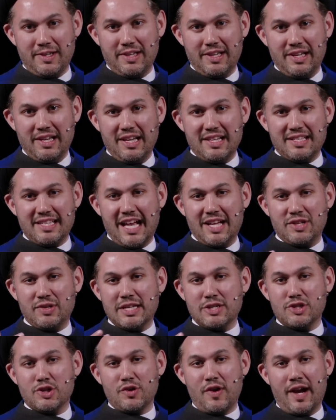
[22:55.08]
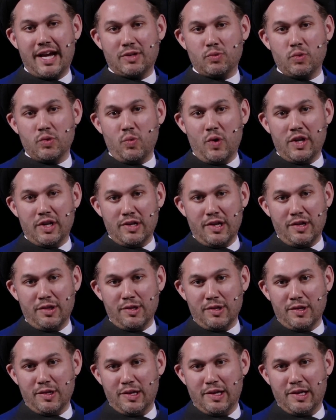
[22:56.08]
It's how to interact with one another
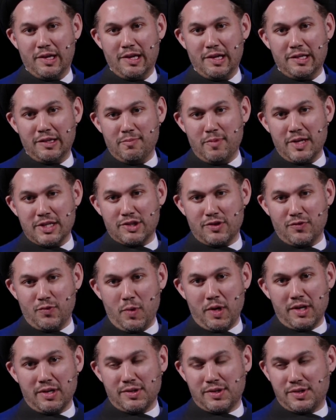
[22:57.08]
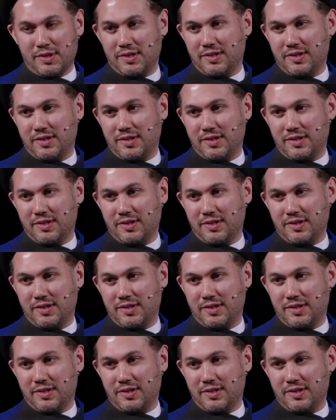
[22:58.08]
in the best of ways.